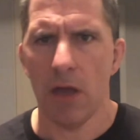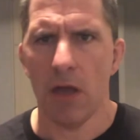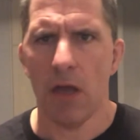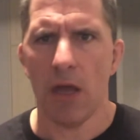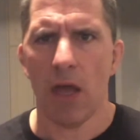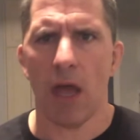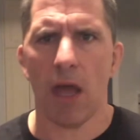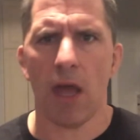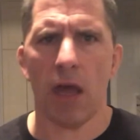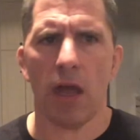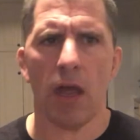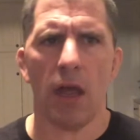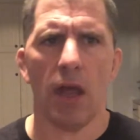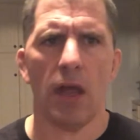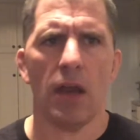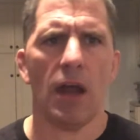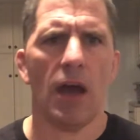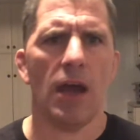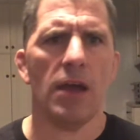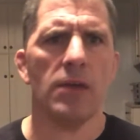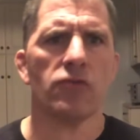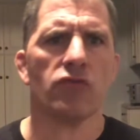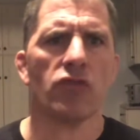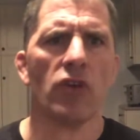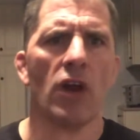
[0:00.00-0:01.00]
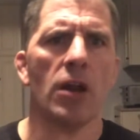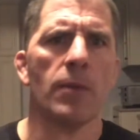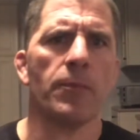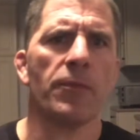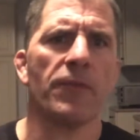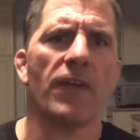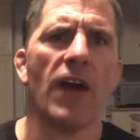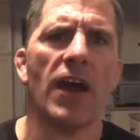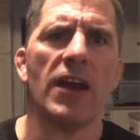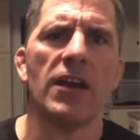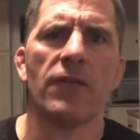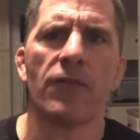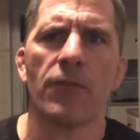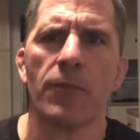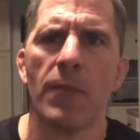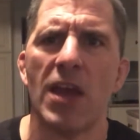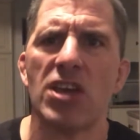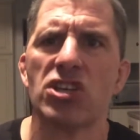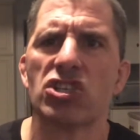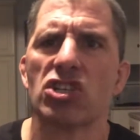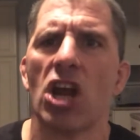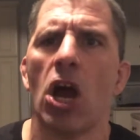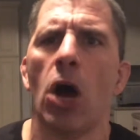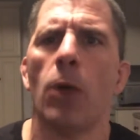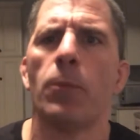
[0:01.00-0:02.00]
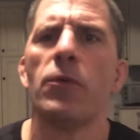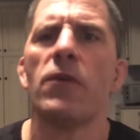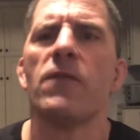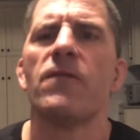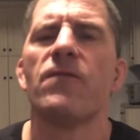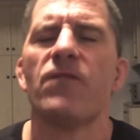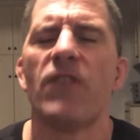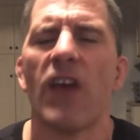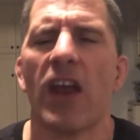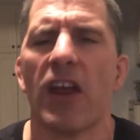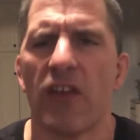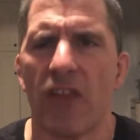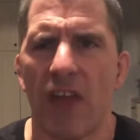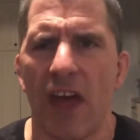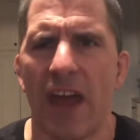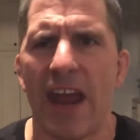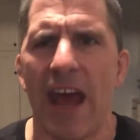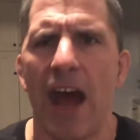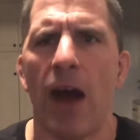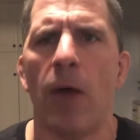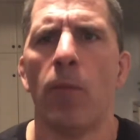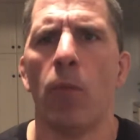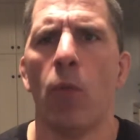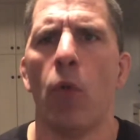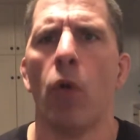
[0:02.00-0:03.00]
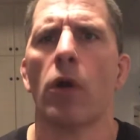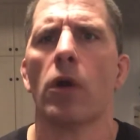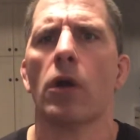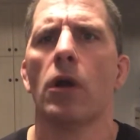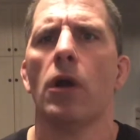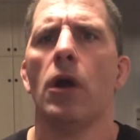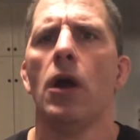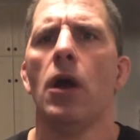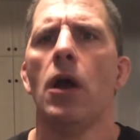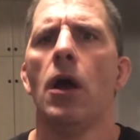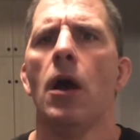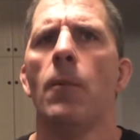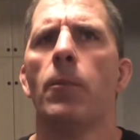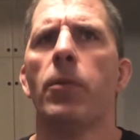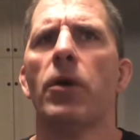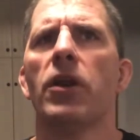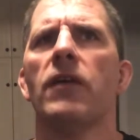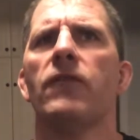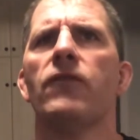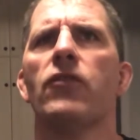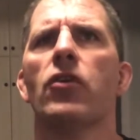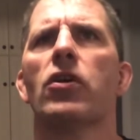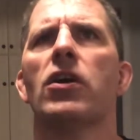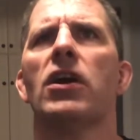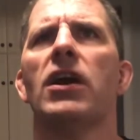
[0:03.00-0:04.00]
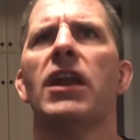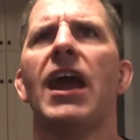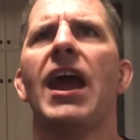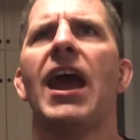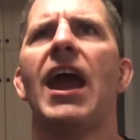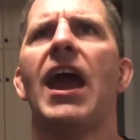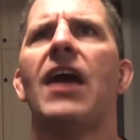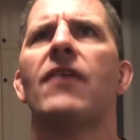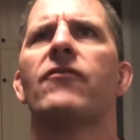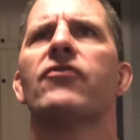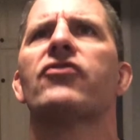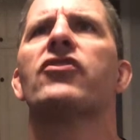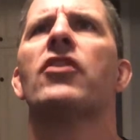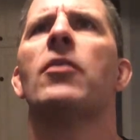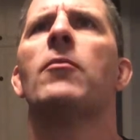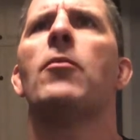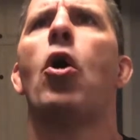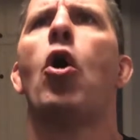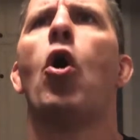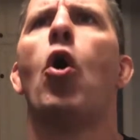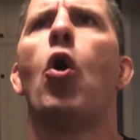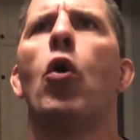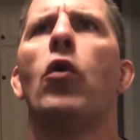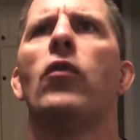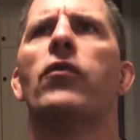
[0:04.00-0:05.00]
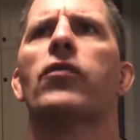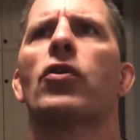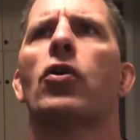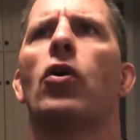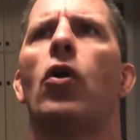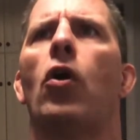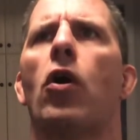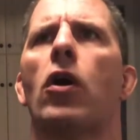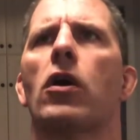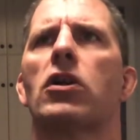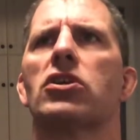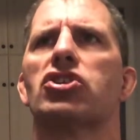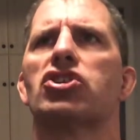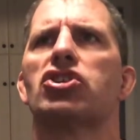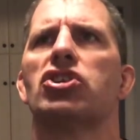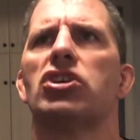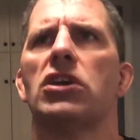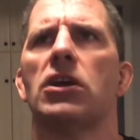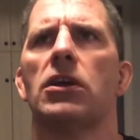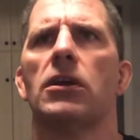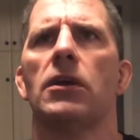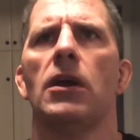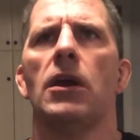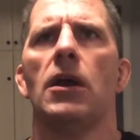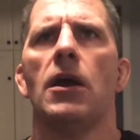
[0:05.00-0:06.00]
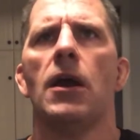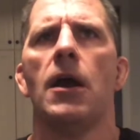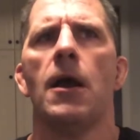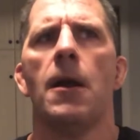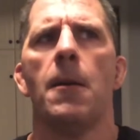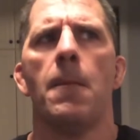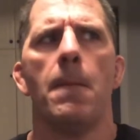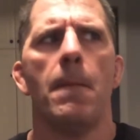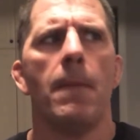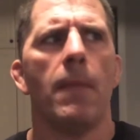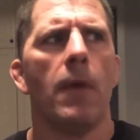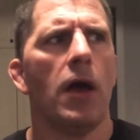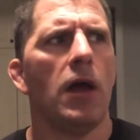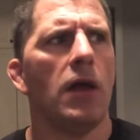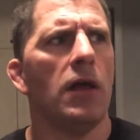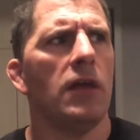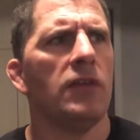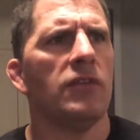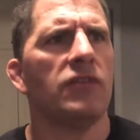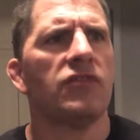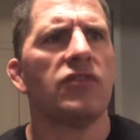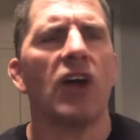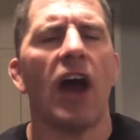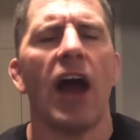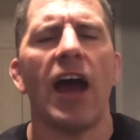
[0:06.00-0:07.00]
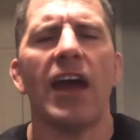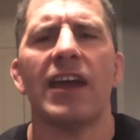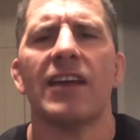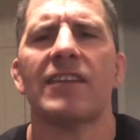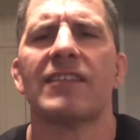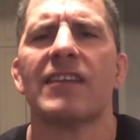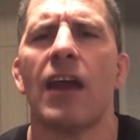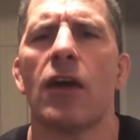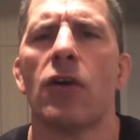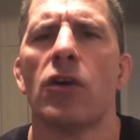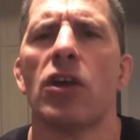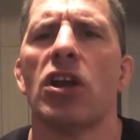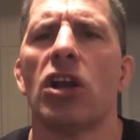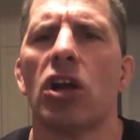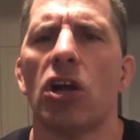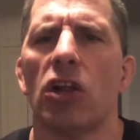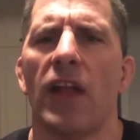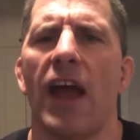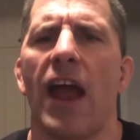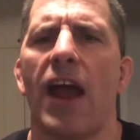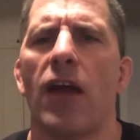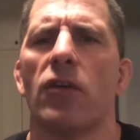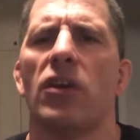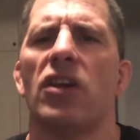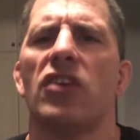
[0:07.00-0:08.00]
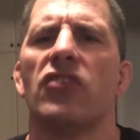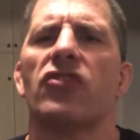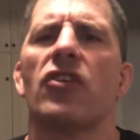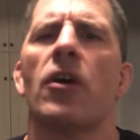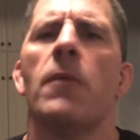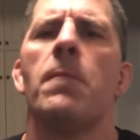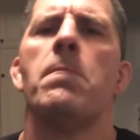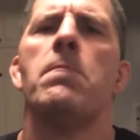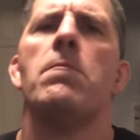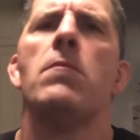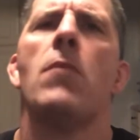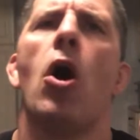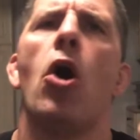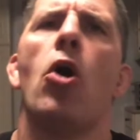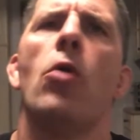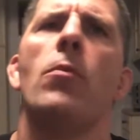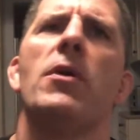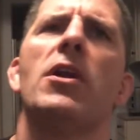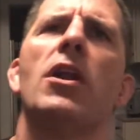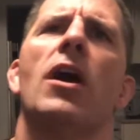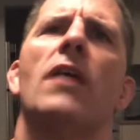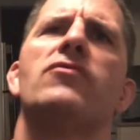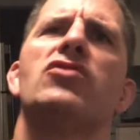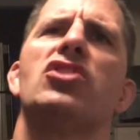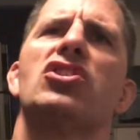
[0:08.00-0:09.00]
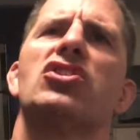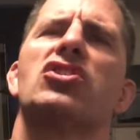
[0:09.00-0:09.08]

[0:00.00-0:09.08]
And I try to provide information to help you figure that out more. But if you're going to have some overarching dietary clarity, some moment of just,